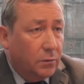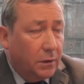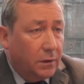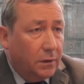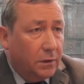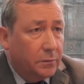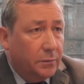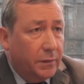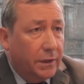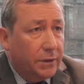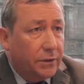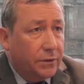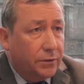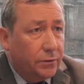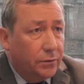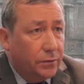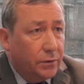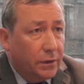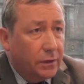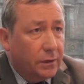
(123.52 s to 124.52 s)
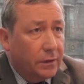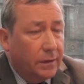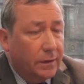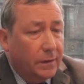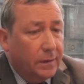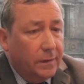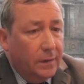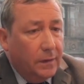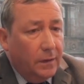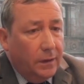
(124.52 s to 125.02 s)
workers. Make sure
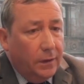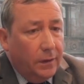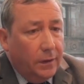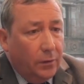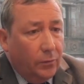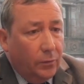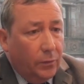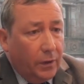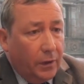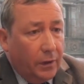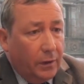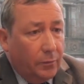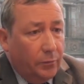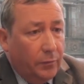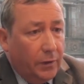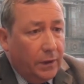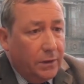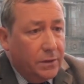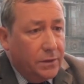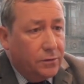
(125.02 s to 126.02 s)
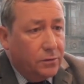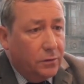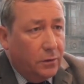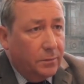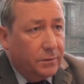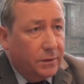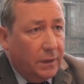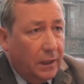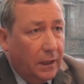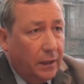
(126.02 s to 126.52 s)
that where our British
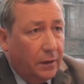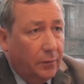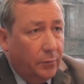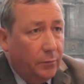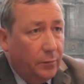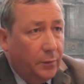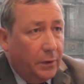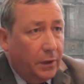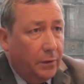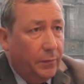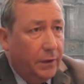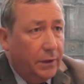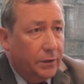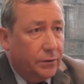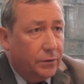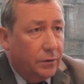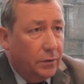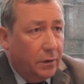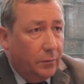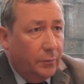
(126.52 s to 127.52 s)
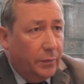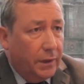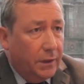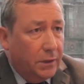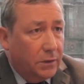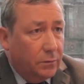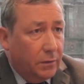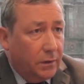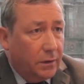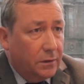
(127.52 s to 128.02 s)
jobs are, that we can make sure that
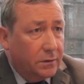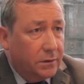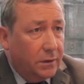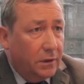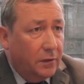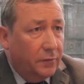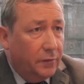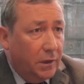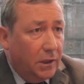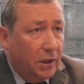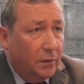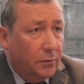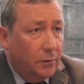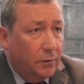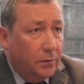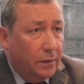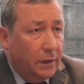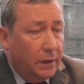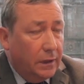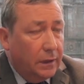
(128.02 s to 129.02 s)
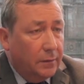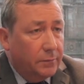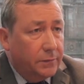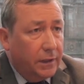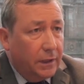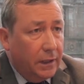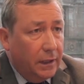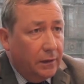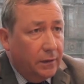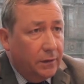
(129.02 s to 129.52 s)
British workers are available
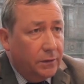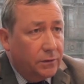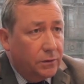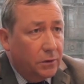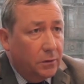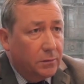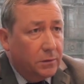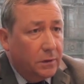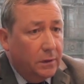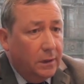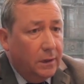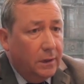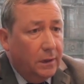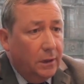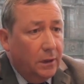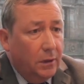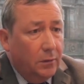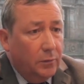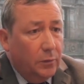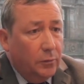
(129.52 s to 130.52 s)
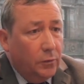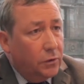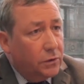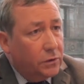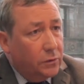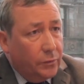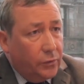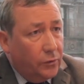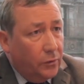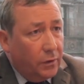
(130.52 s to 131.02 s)
to get these jobs. But
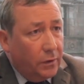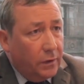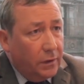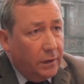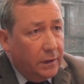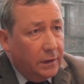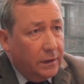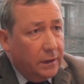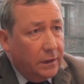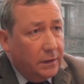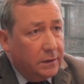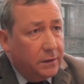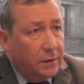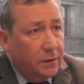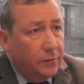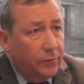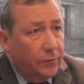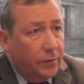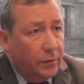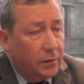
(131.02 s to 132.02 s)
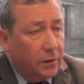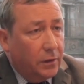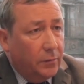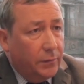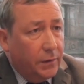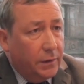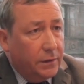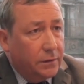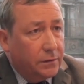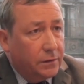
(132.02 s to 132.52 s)
most importantly is for
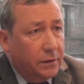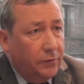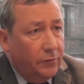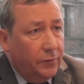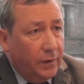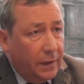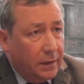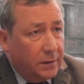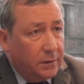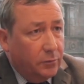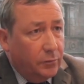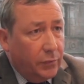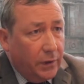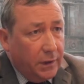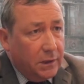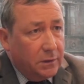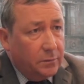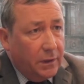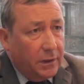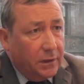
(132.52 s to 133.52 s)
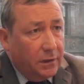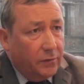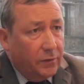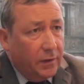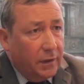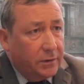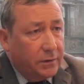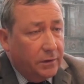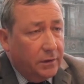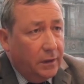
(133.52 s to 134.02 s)
companies to invest in British
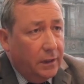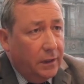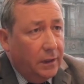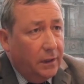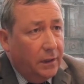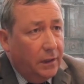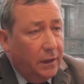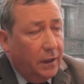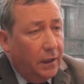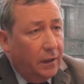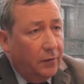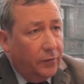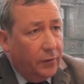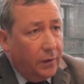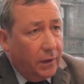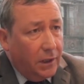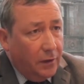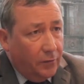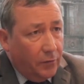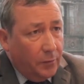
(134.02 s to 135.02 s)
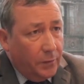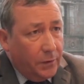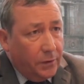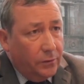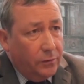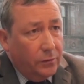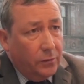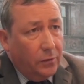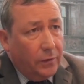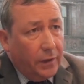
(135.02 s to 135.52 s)
manufacturing, and for the government
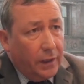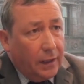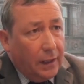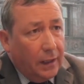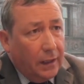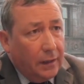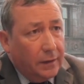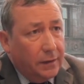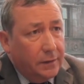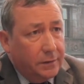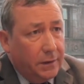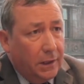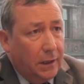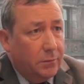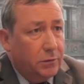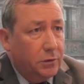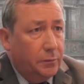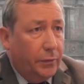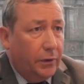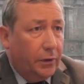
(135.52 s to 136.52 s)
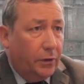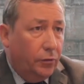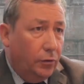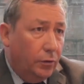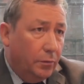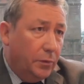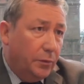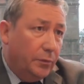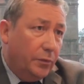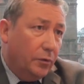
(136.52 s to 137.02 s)
to do all they can in terms of
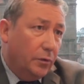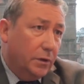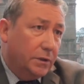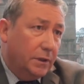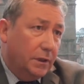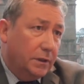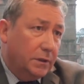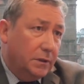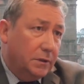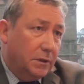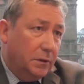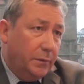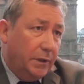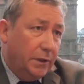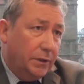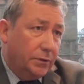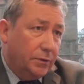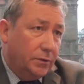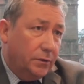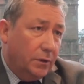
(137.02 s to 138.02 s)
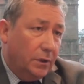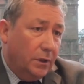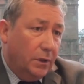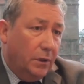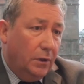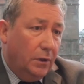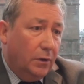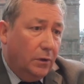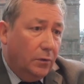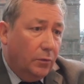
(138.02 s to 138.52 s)
procurement processes to make sure
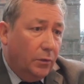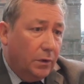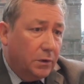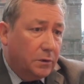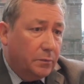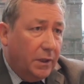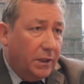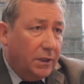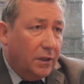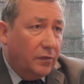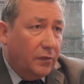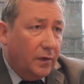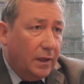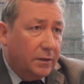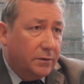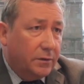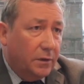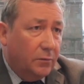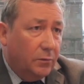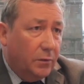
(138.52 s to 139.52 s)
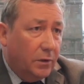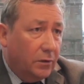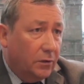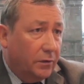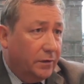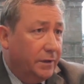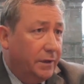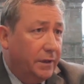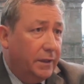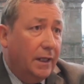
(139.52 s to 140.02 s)
where there's manufacturing work,
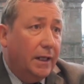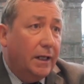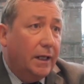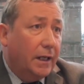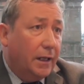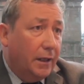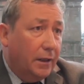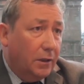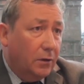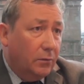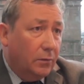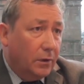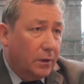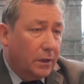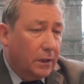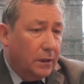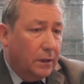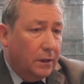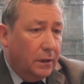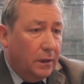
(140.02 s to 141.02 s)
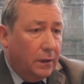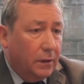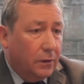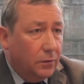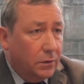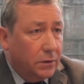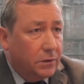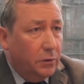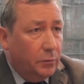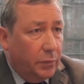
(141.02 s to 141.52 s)
or indeed any kind of work, it
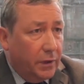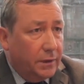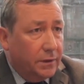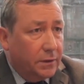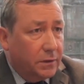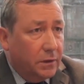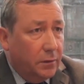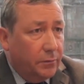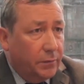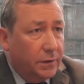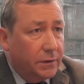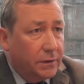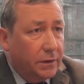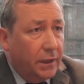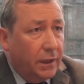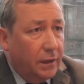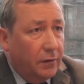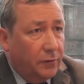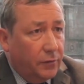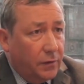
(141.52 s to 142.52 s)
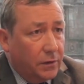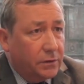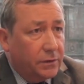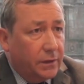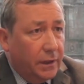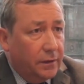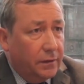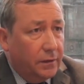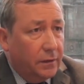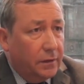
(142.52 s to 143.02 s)
goes to British companies and they get
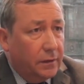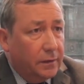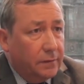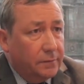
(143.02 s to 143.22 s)
first tender.